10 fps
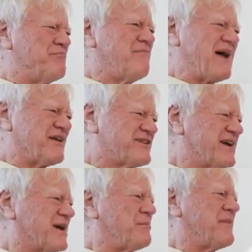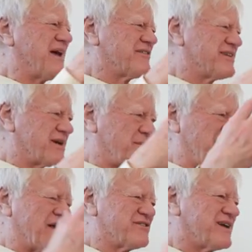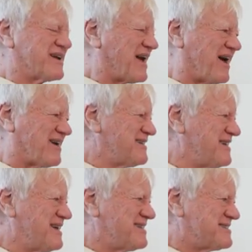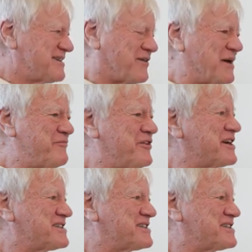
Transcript: mounting and mounting yeah. and mounting. Yeah. So I'm very